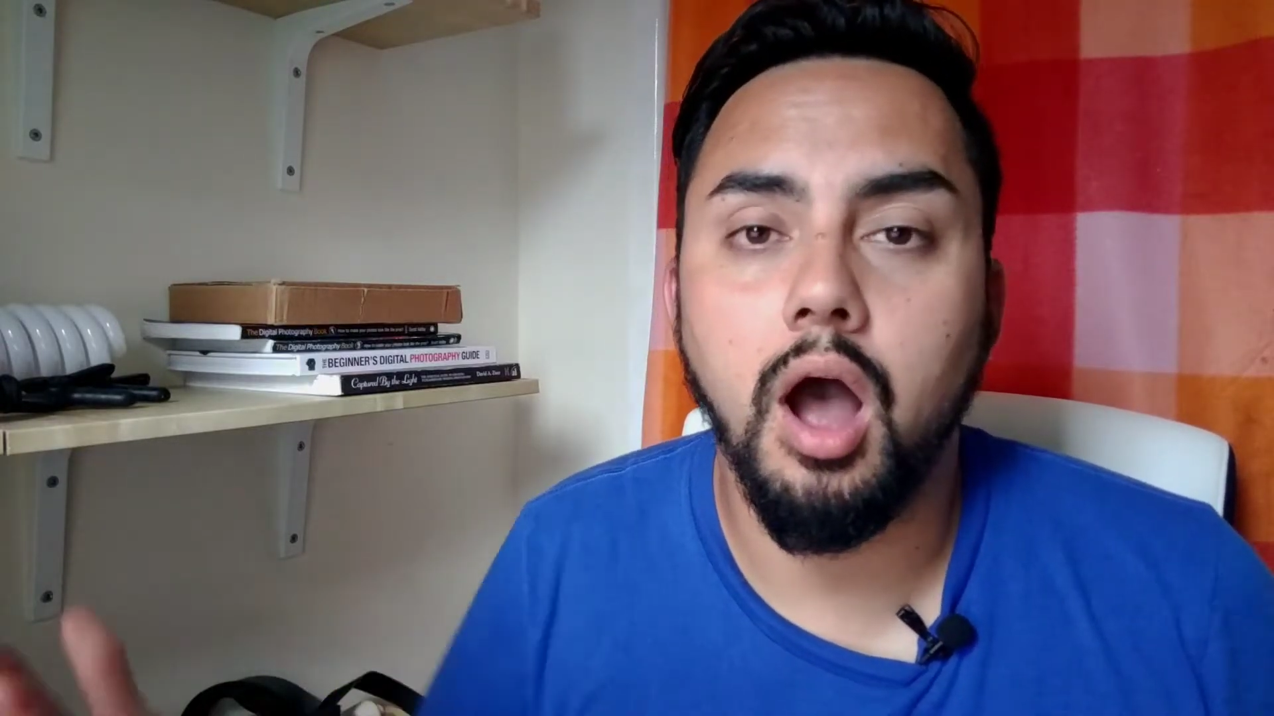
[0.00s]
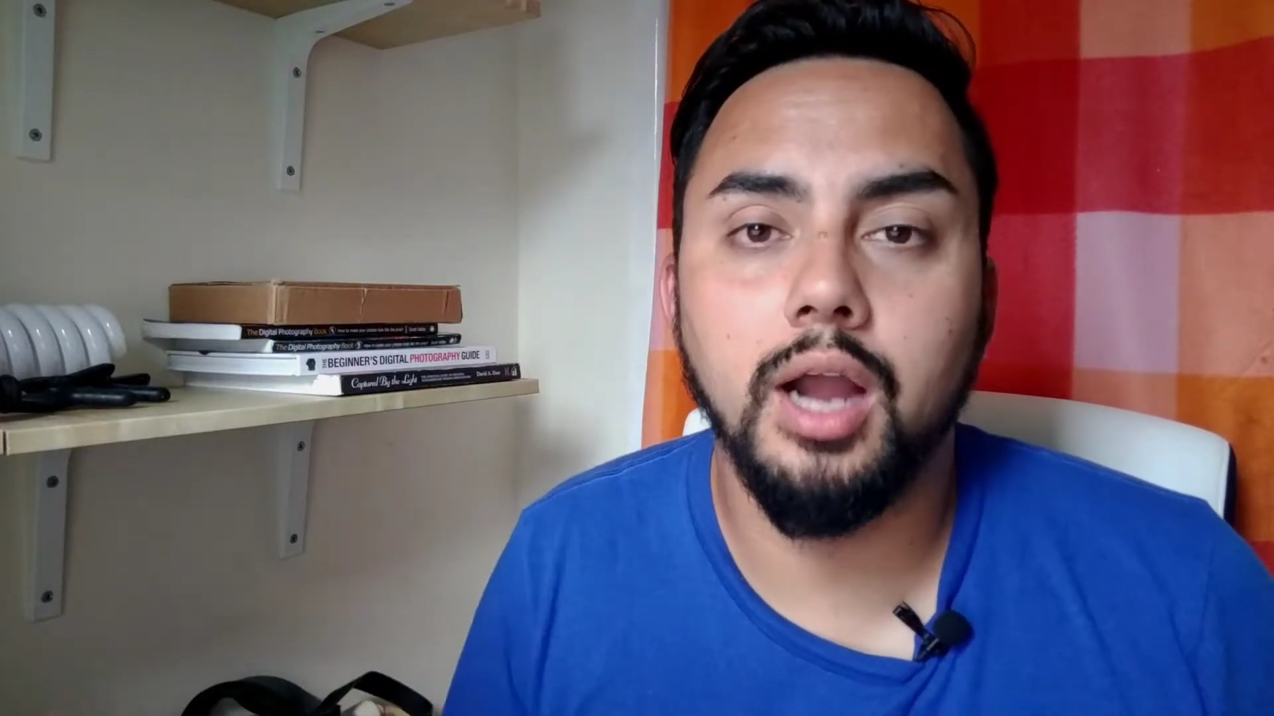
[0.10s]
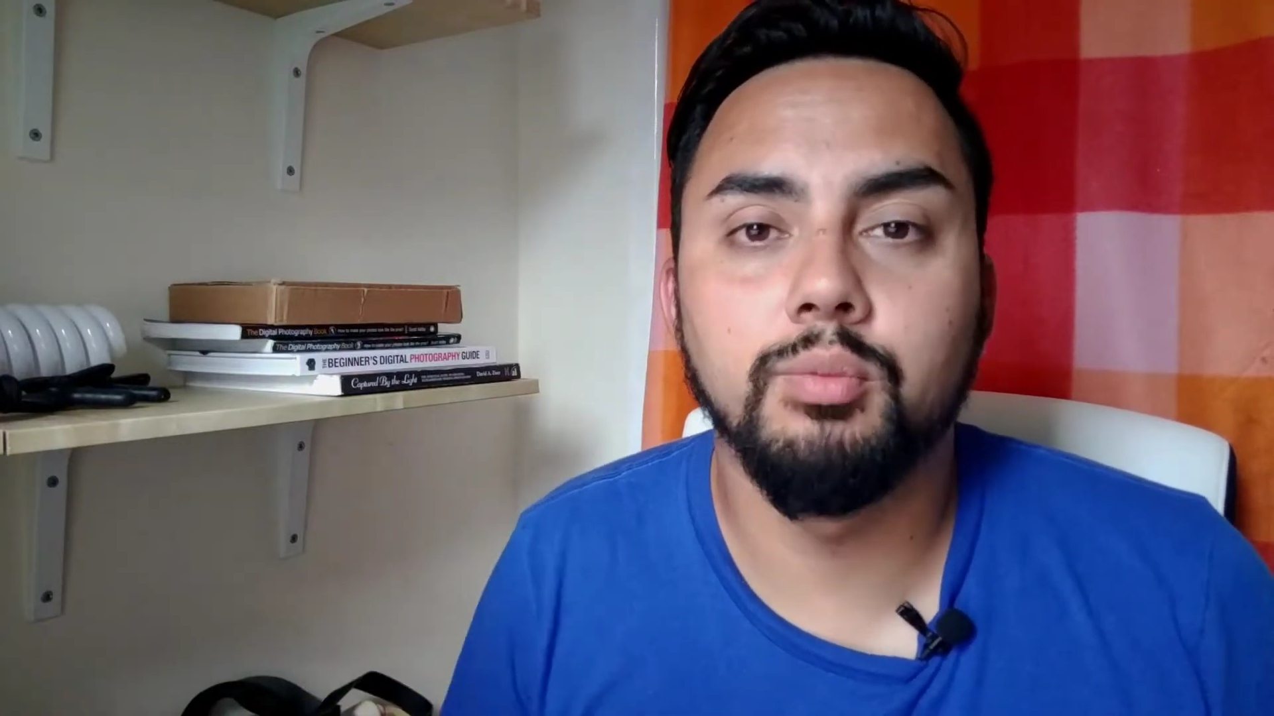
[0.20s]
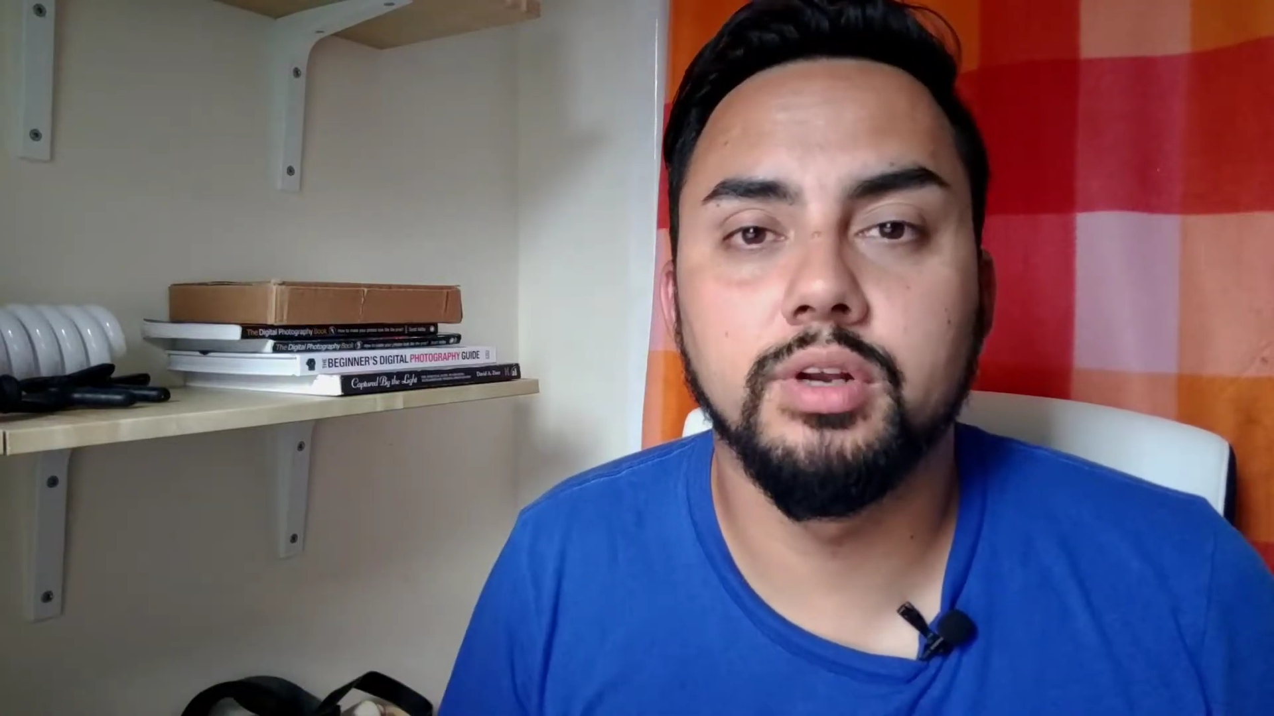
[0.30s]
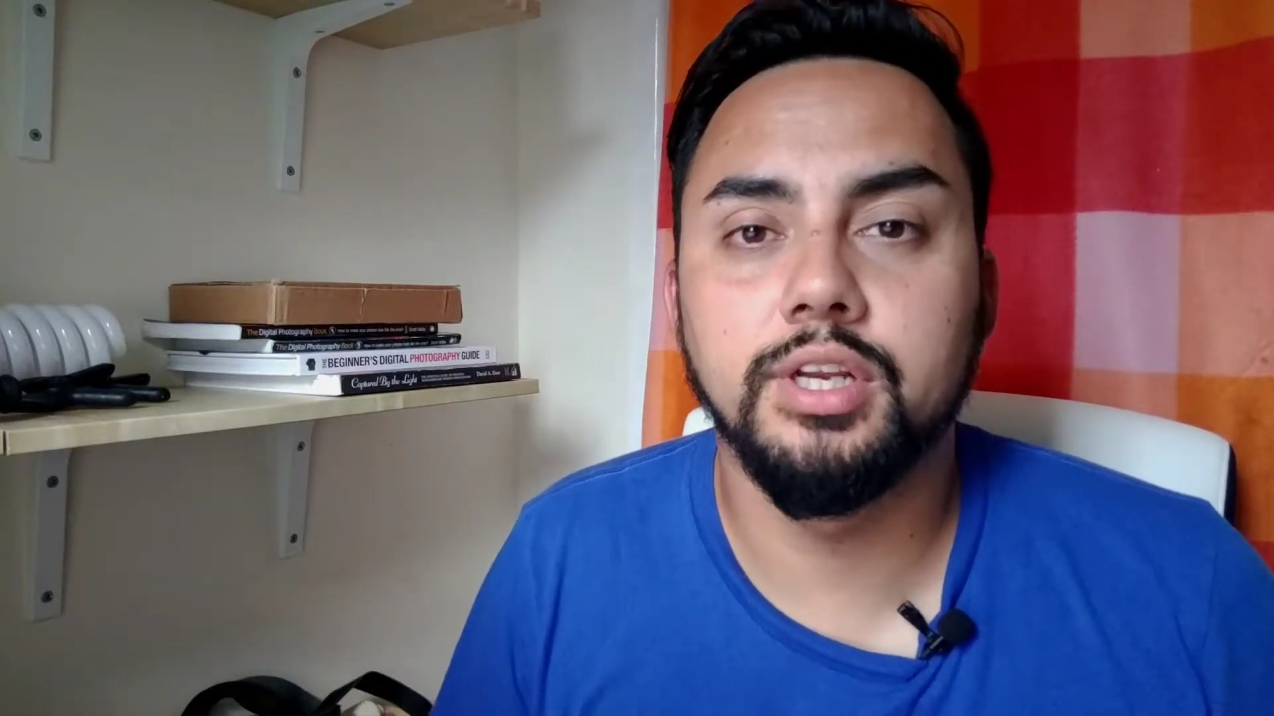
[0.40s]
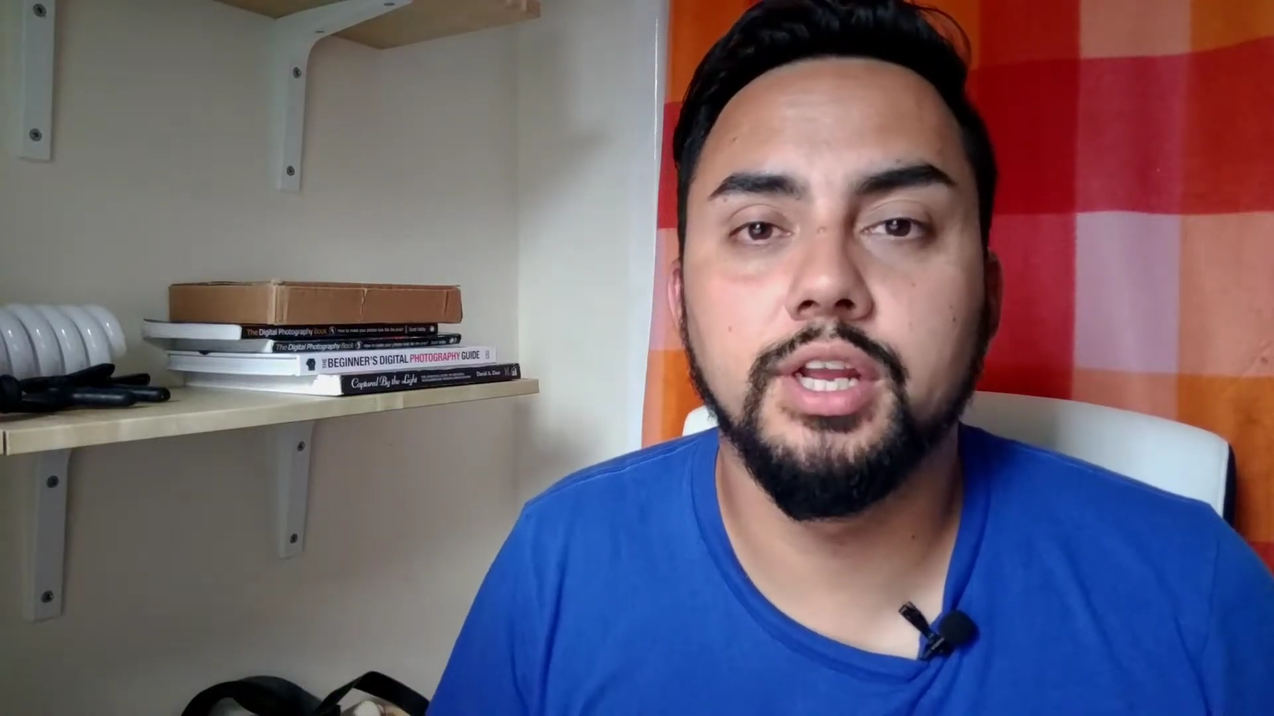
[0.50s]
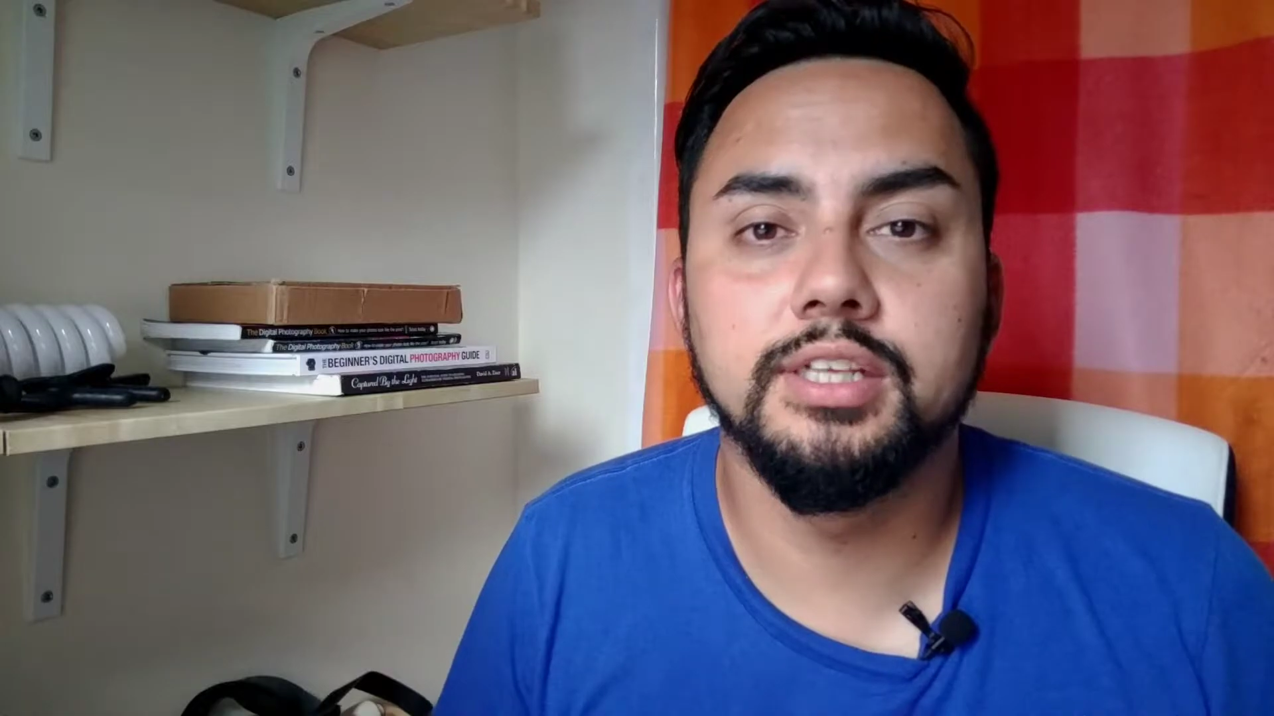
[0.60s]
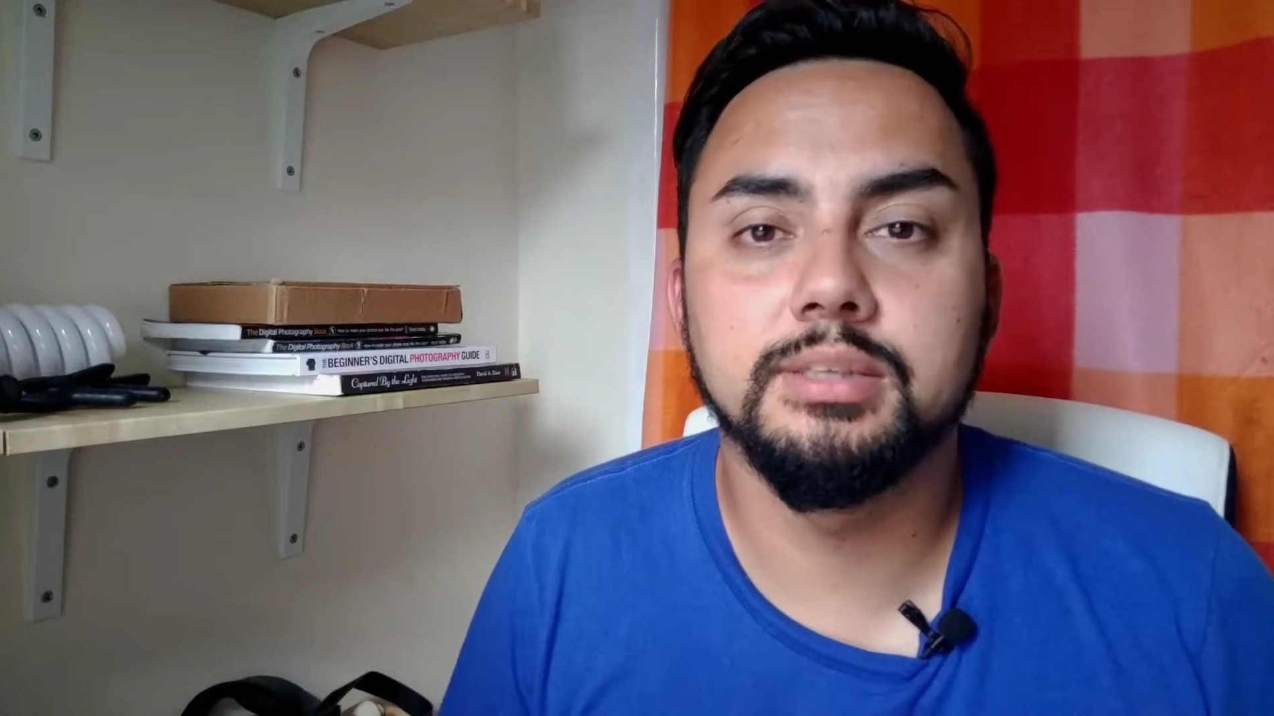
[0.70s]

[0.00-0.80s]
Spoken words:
I want you